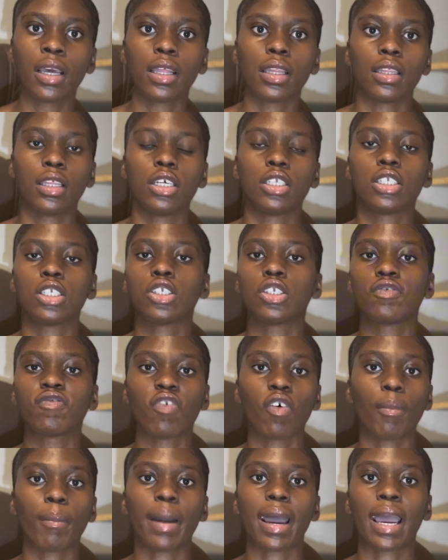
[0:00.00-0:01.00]
This is
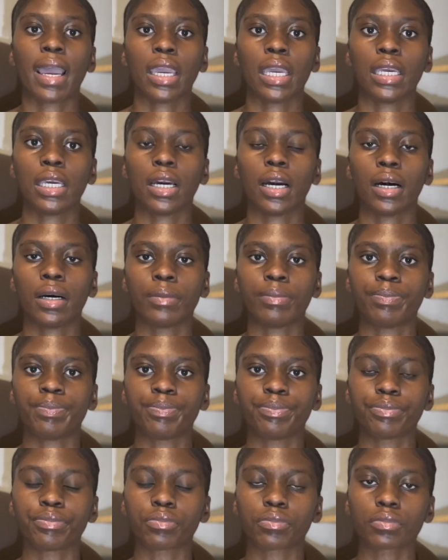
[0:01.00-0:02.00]
for my
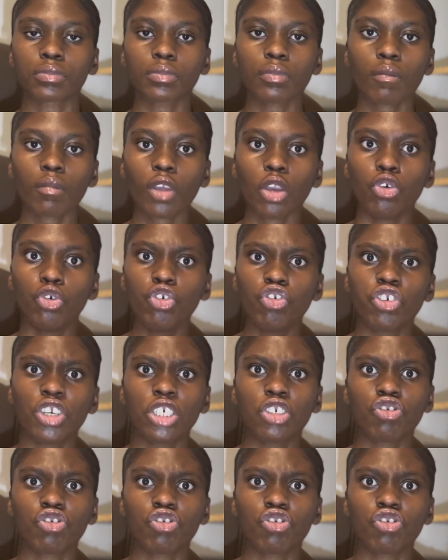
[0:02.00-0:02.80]
UJ